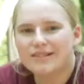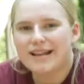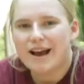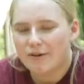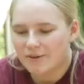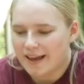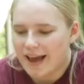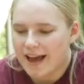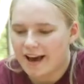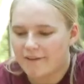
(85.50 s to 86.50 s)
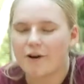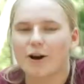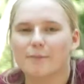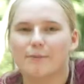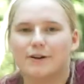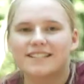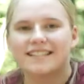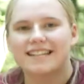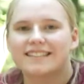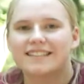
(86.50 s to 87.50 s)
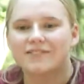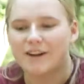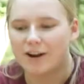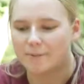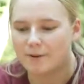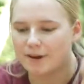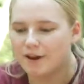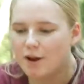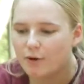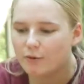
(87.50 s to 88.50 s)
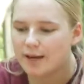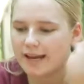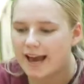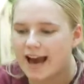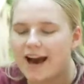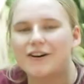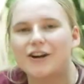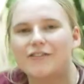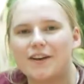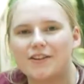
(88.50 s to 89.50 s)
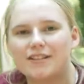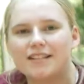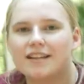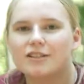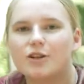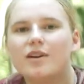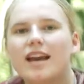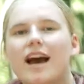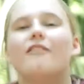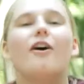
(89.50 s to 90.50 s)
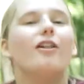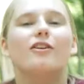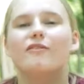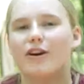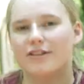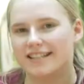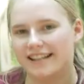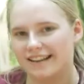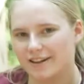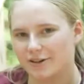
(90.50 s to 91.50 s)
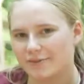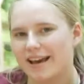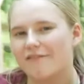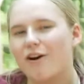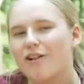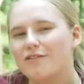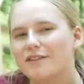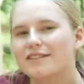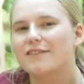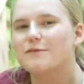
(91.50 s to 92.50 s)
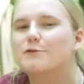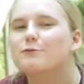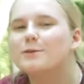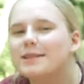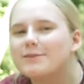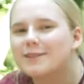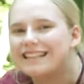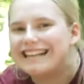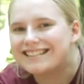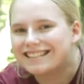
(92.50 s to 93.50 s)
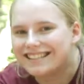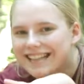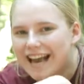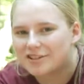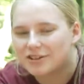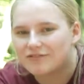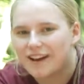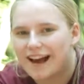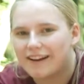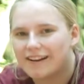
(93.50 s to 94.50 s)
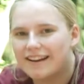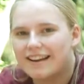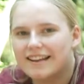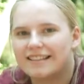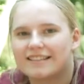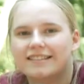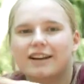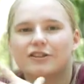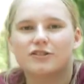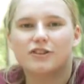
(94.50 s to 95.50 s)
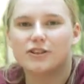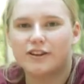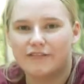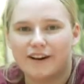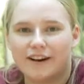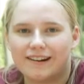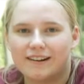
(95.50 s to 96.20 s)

now we have our bird's nest in the fire pit, we have our feather stick, so we have all of our tinder. We have all of the stuff that's really, really easy to catch on fire. This is how you start a fire.